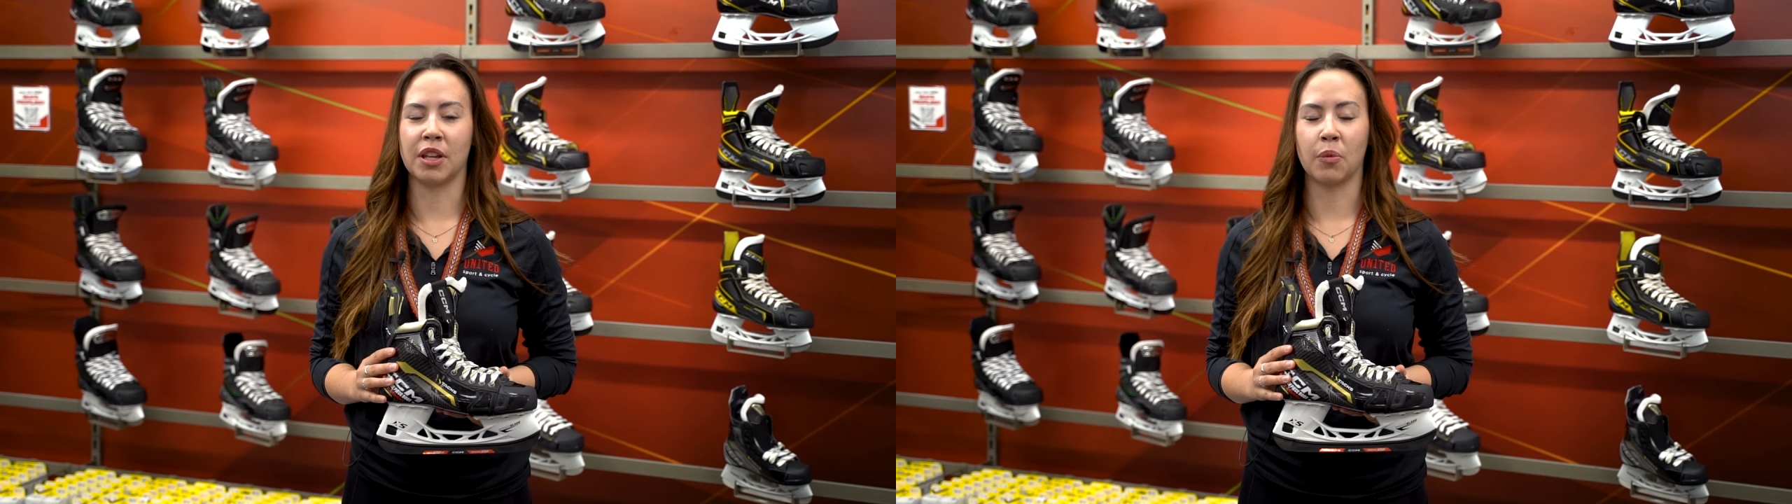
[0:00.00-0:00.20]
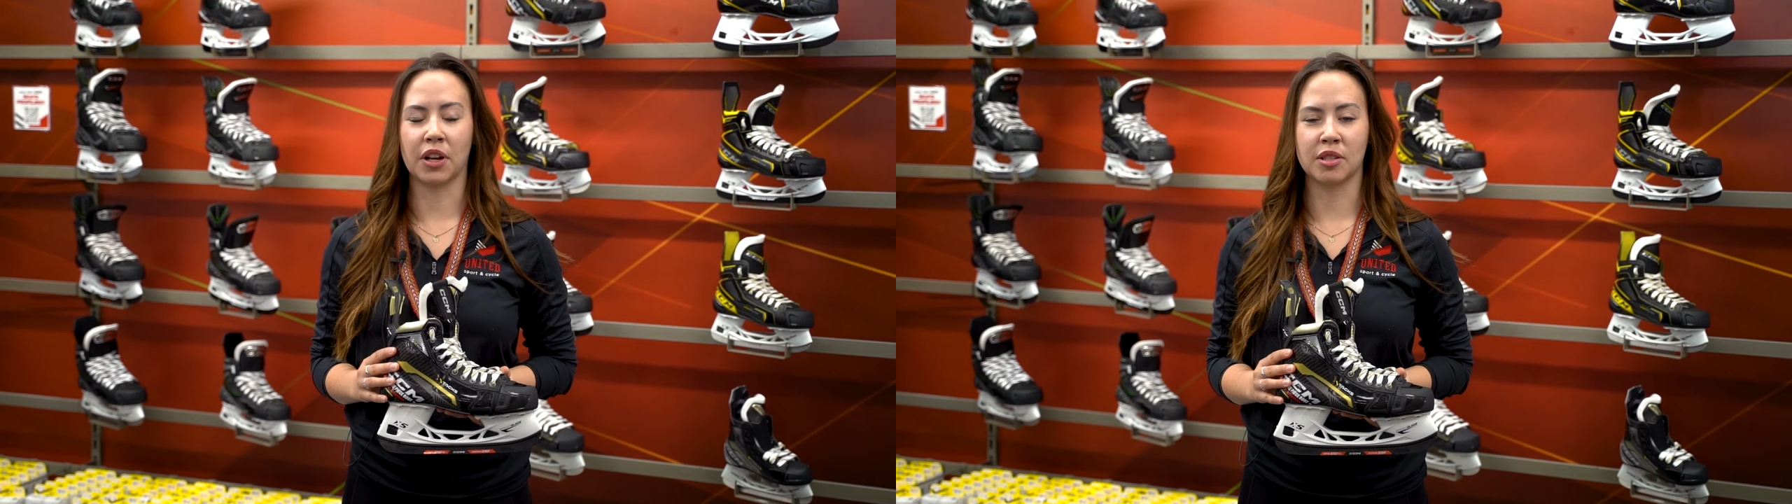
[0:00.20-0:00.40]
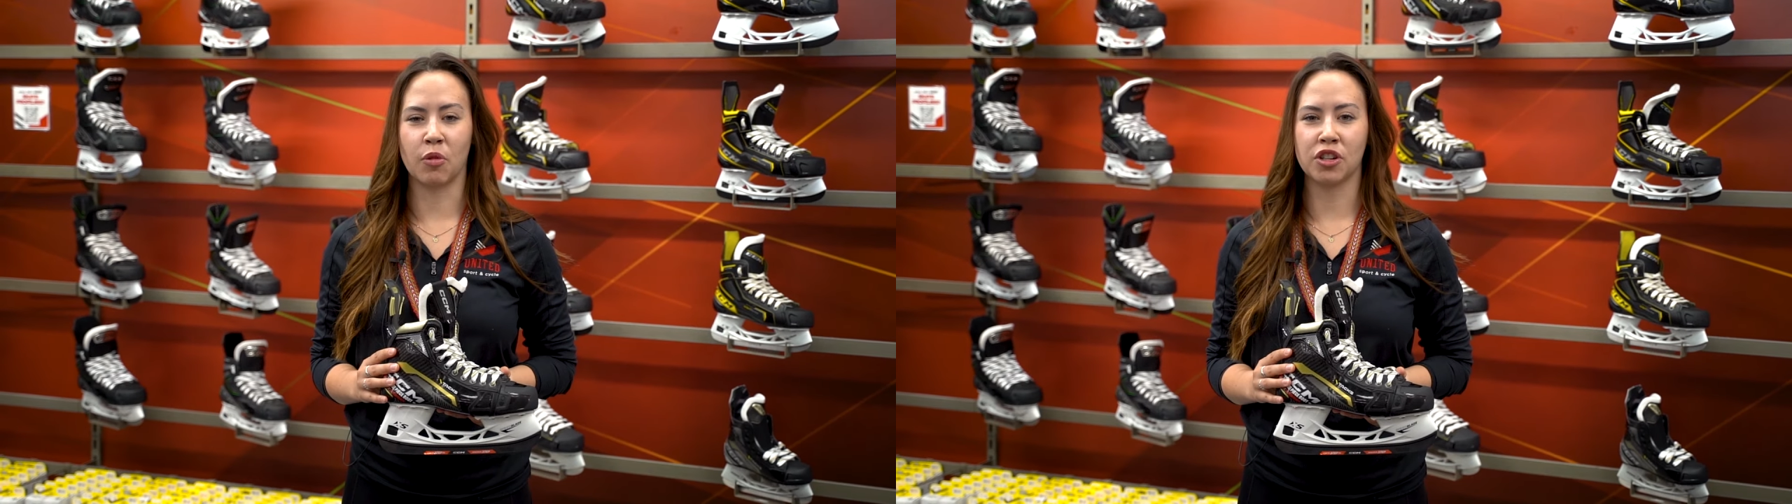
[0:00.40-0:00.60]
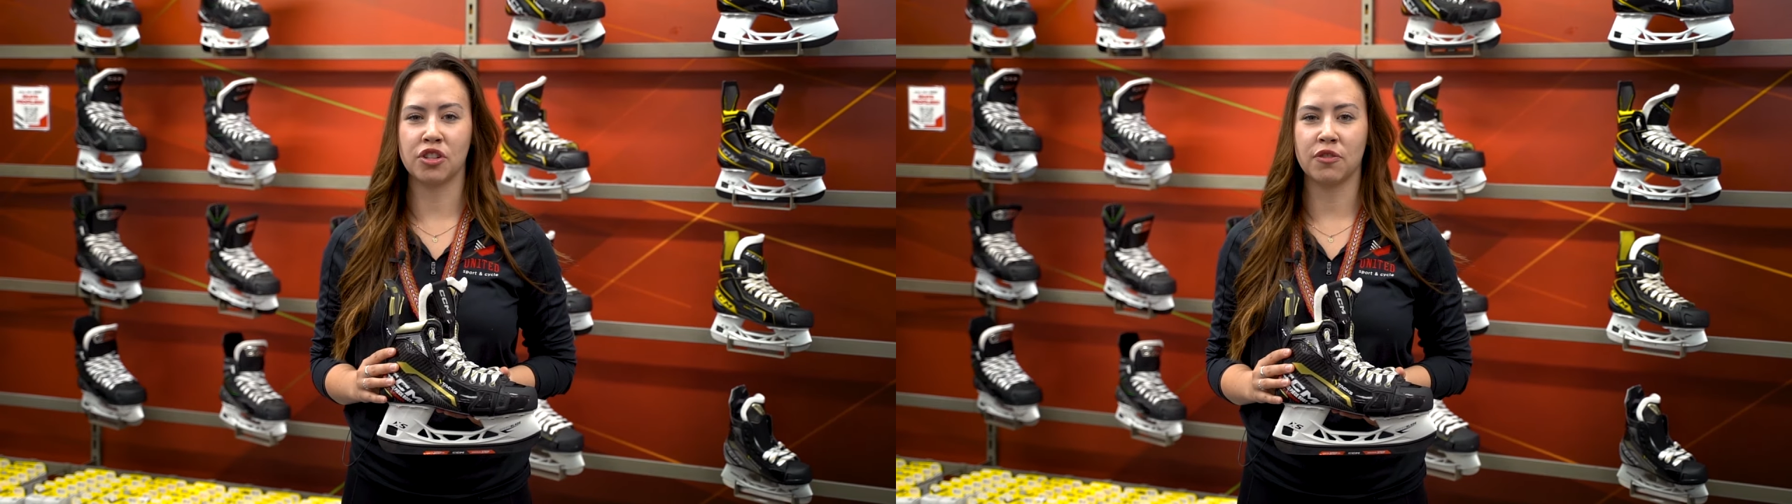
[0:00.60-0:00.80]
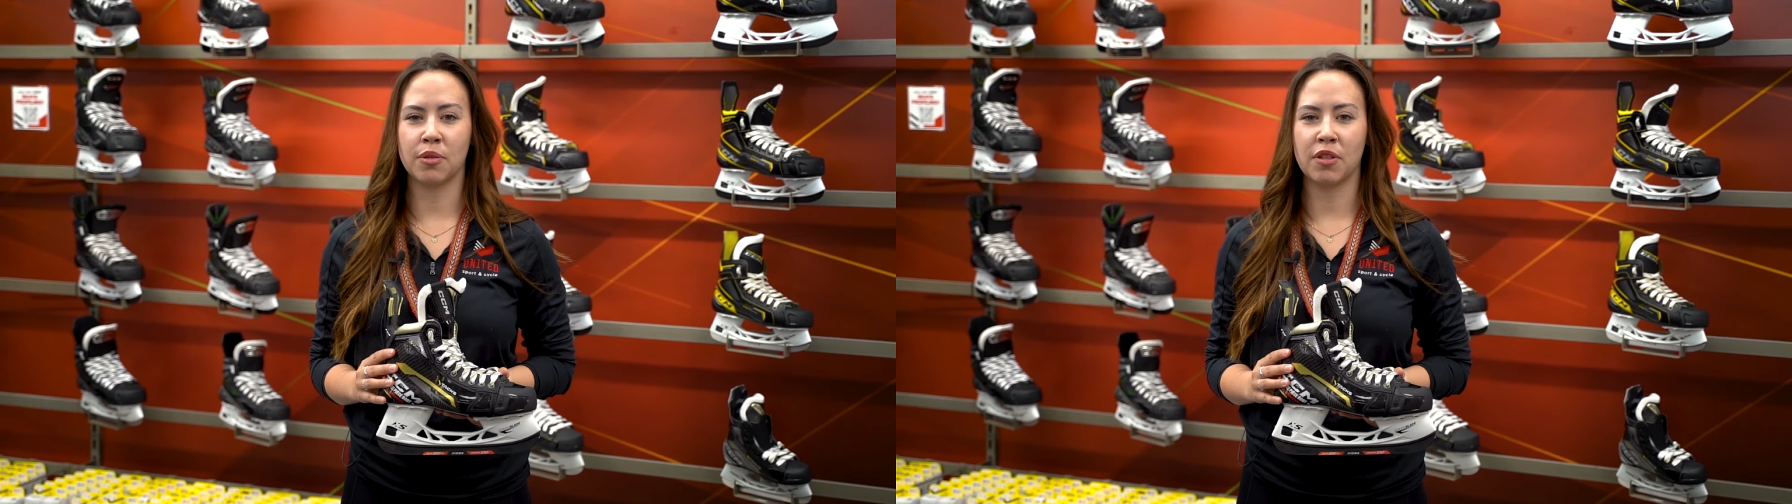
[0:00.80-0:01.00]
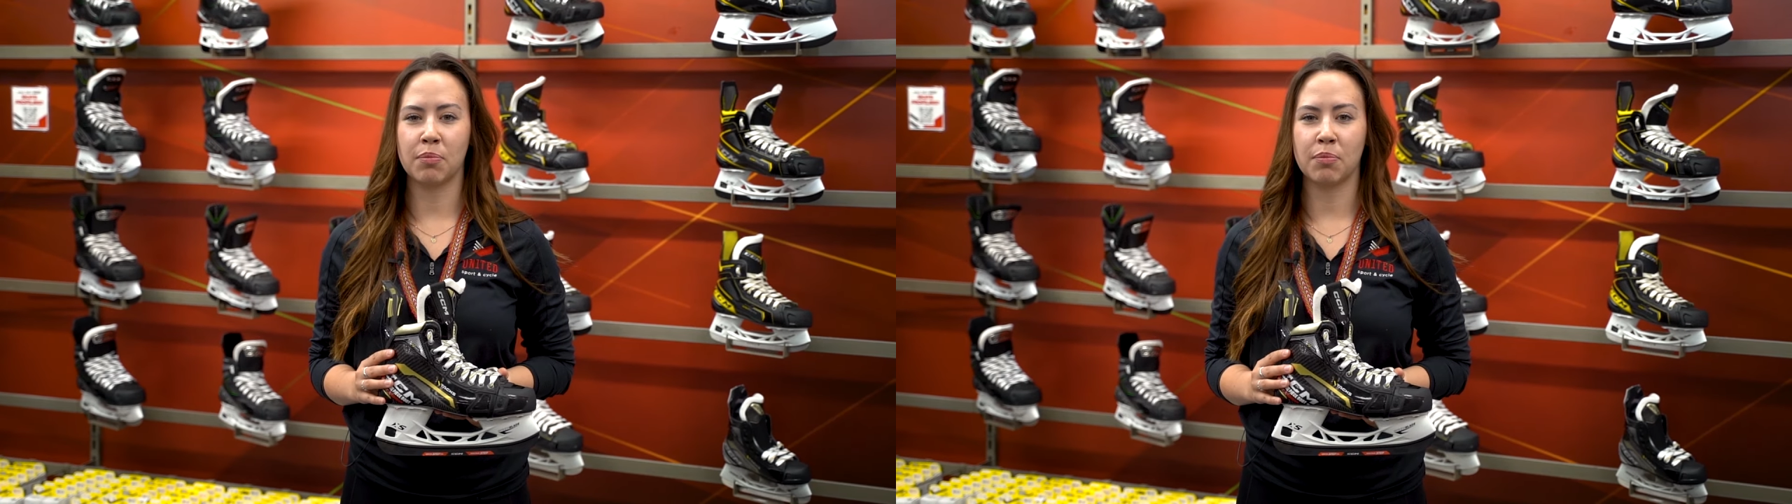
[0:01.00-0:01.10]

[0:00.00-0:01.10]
It wicks moisture from the